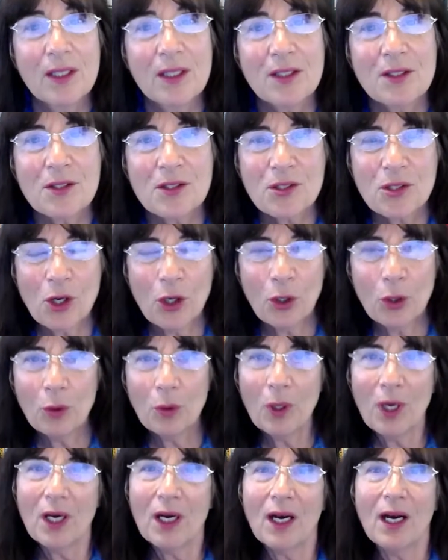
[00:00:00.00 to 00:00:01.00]

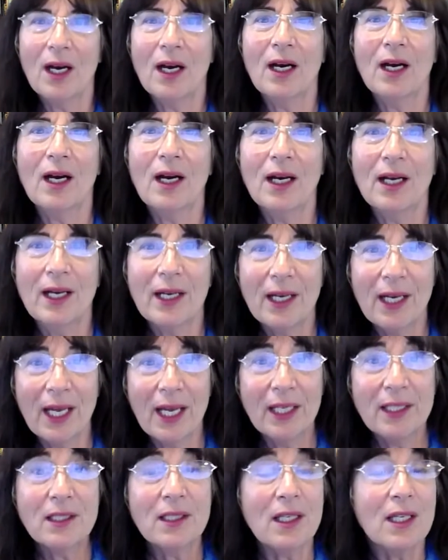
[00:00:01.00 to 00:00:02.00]
So, uh, uh,
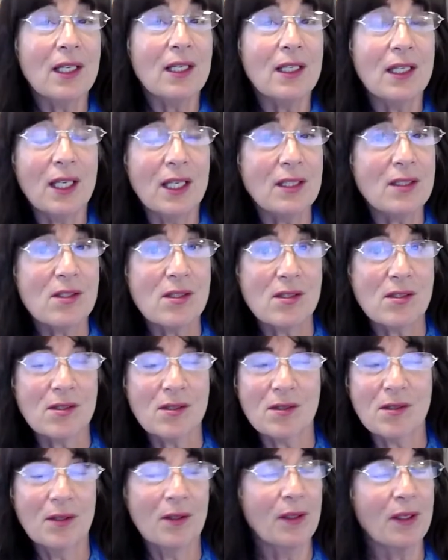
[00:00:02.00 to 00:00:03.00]
and
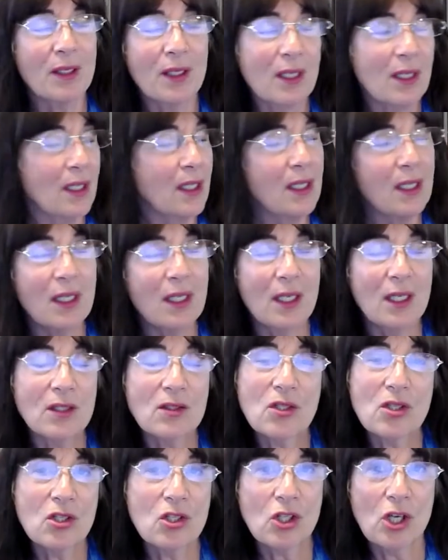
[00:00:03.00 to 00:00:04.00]
it's,
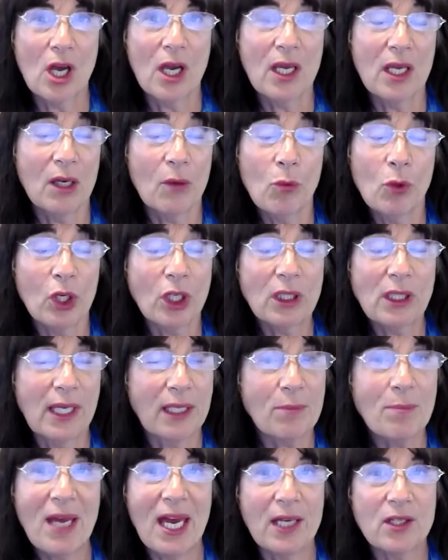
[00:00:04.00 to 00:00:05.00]
it's just, it worked like
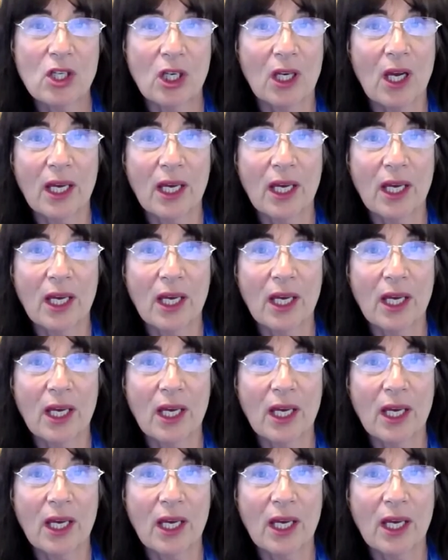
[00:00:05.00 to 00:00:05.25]
magic.